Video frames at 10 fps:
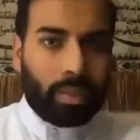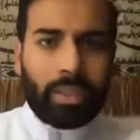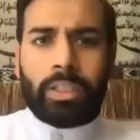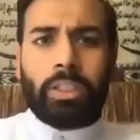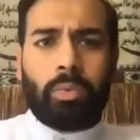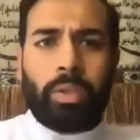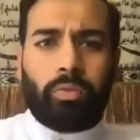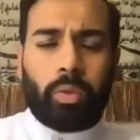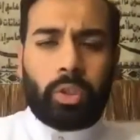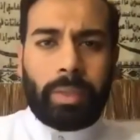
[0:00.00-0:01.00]
This is with
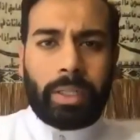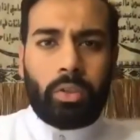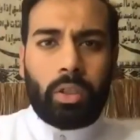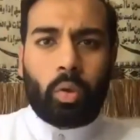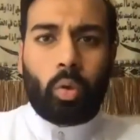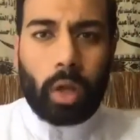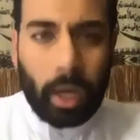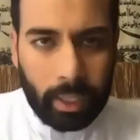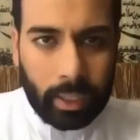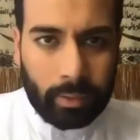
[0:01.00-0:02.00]
respect to the
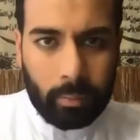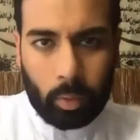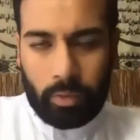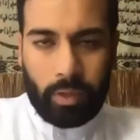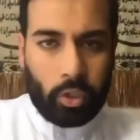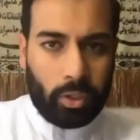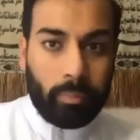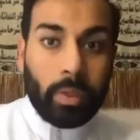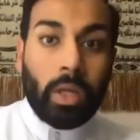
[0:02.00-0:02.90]
Quranic motivation.